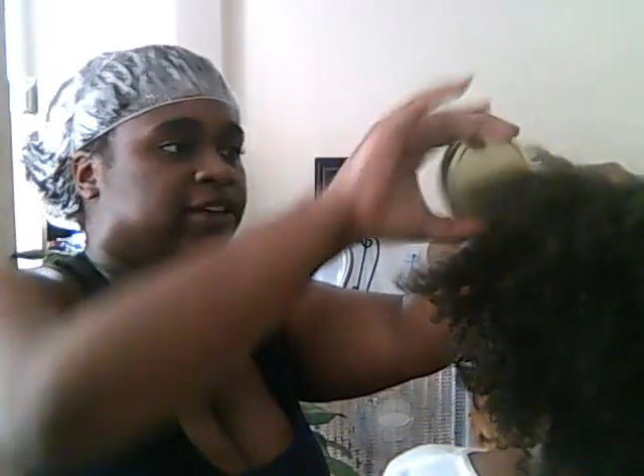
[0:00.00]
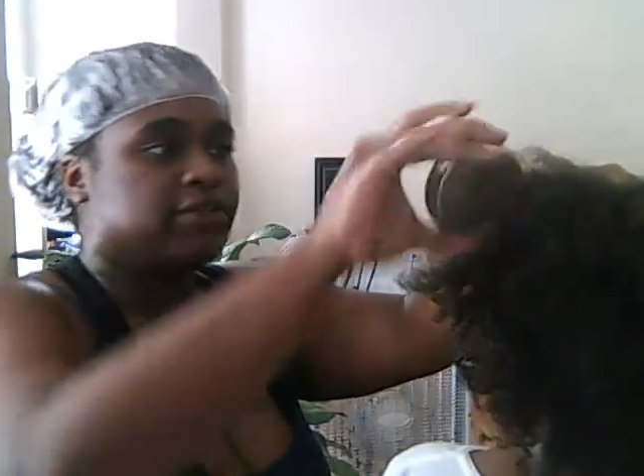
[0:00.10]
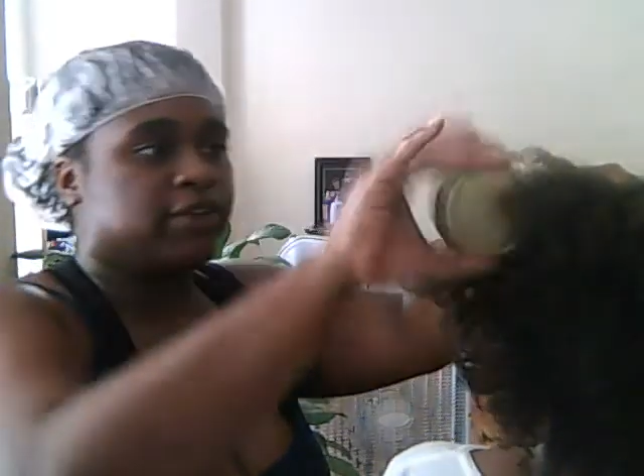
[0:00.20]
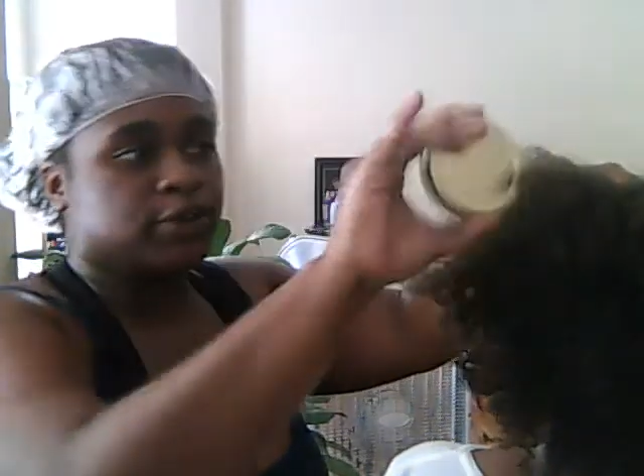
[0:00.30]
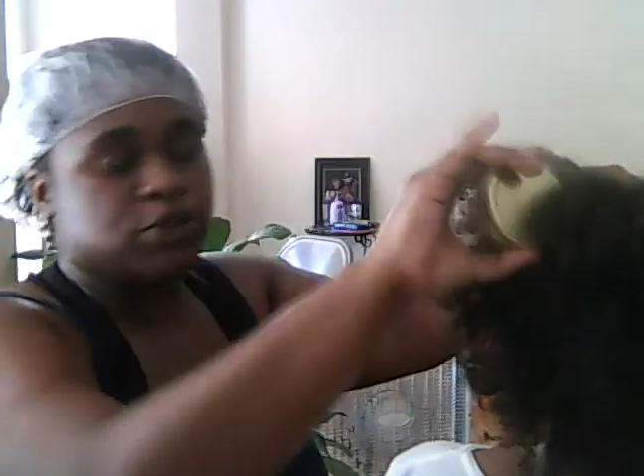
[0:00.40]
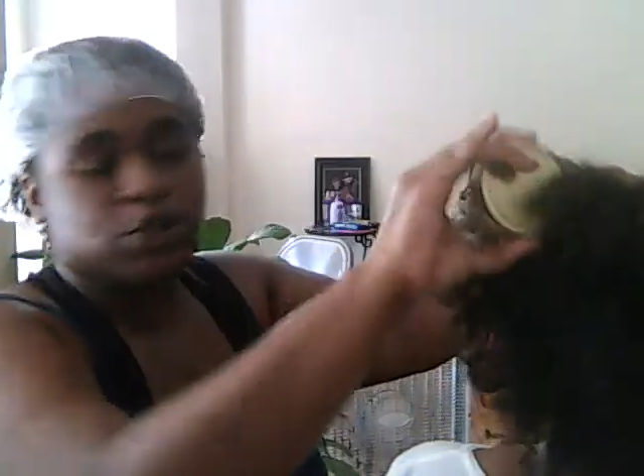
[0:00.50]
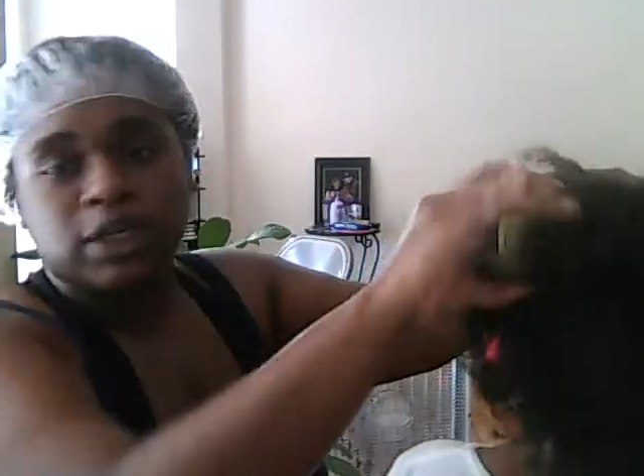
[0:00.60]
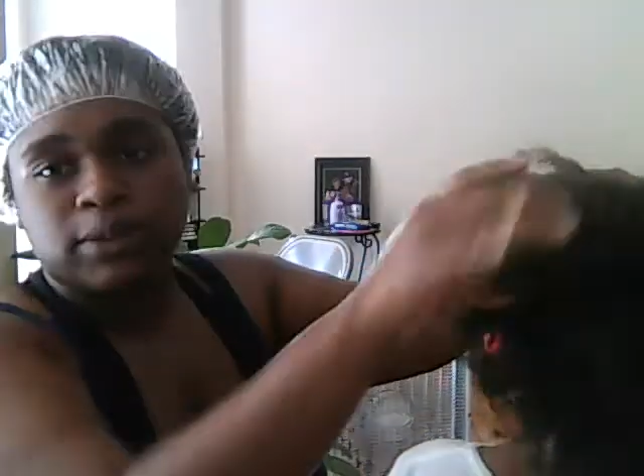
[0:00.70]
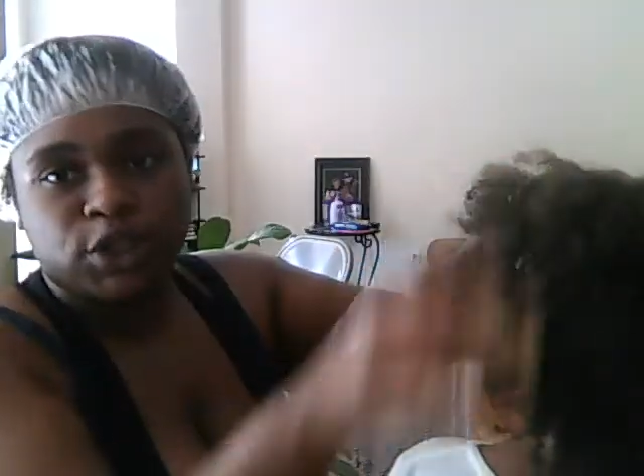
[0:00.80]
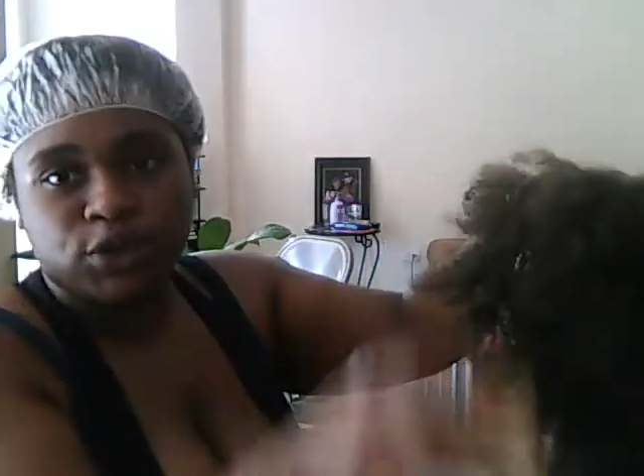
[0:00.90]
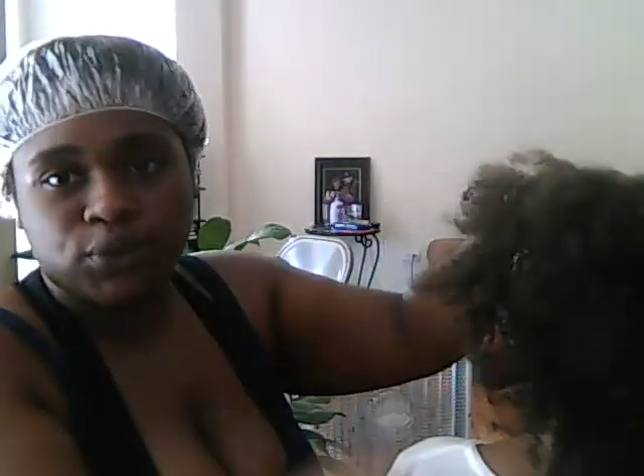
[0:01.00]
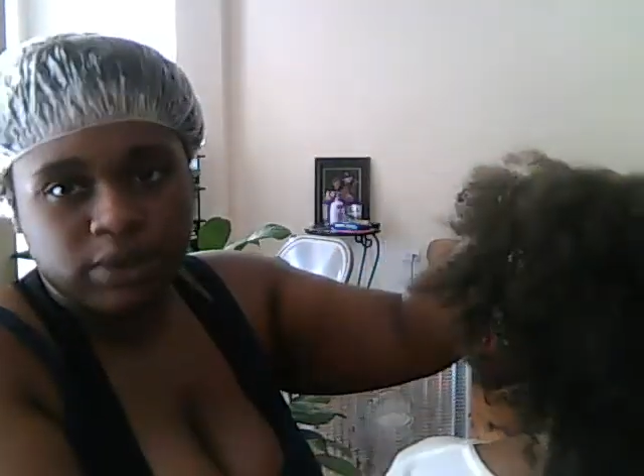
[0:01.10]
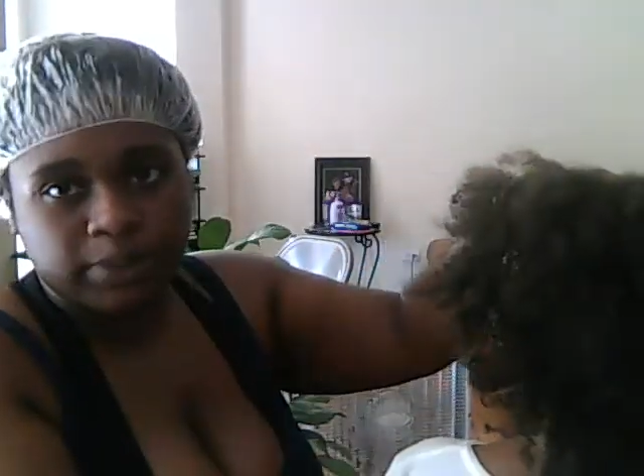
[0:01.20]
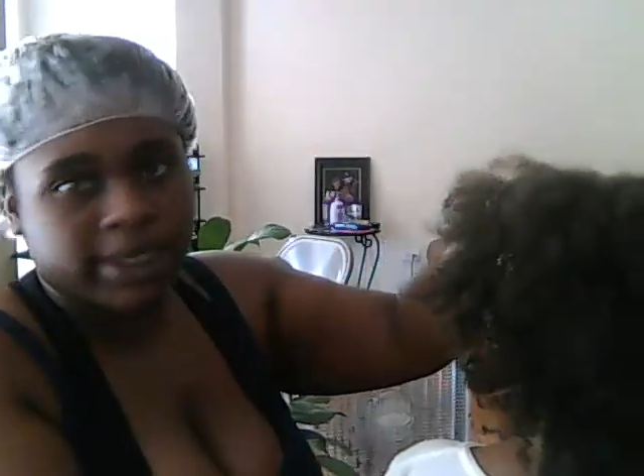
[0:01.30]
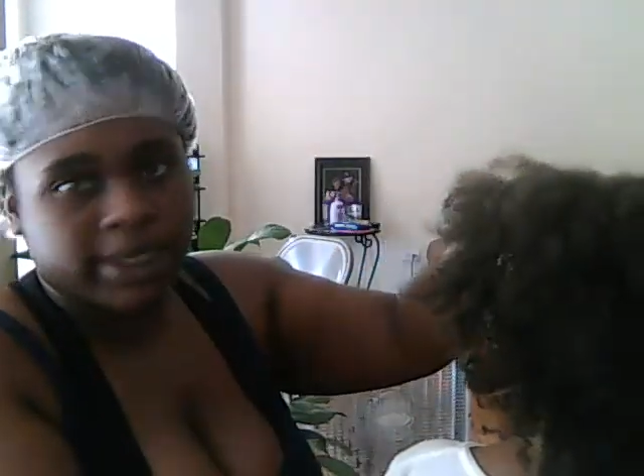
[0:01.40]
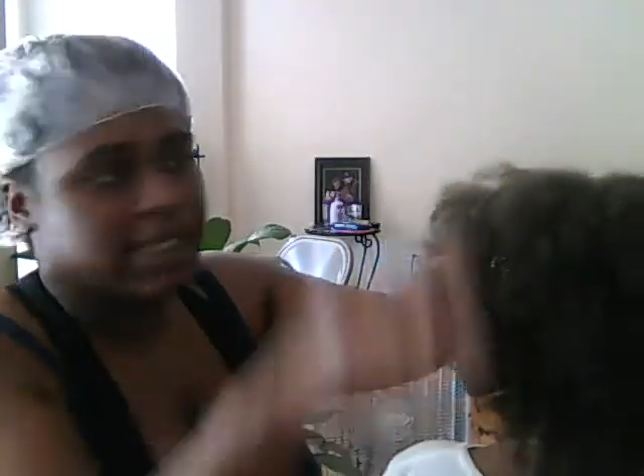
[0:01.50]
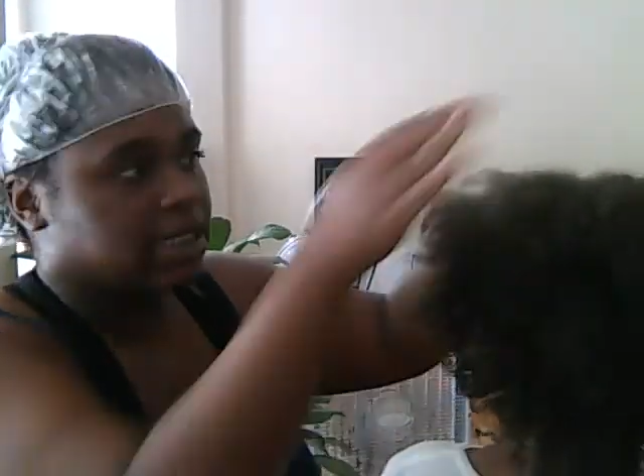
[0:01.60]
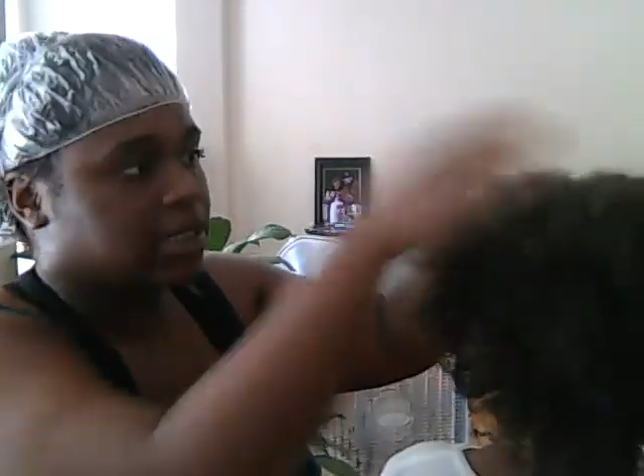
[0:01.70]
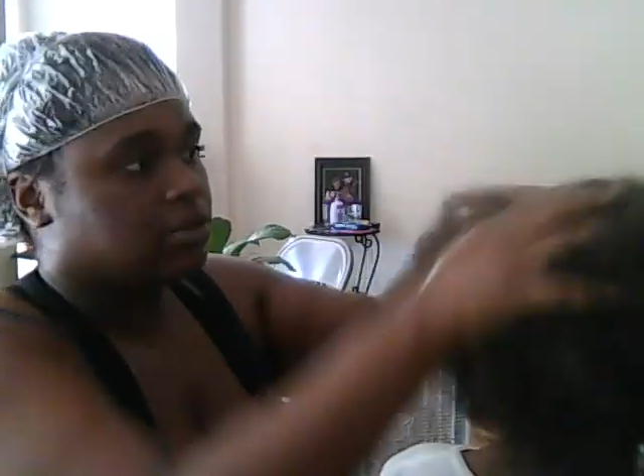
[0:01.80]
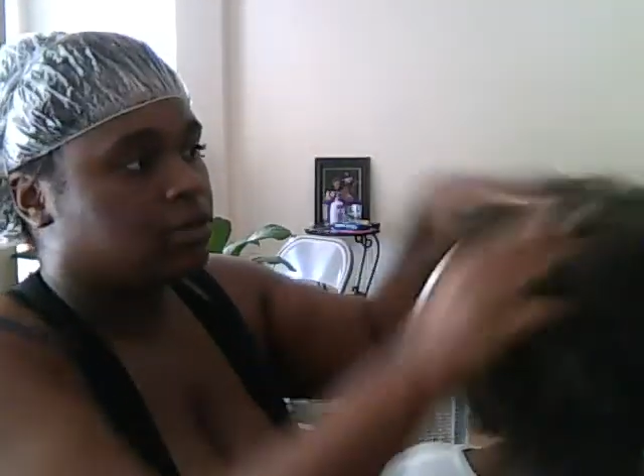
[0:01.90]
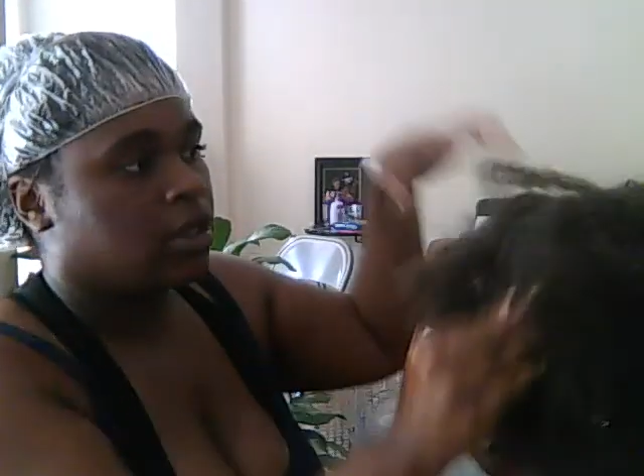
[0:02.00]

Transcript: of those, you can use a plastic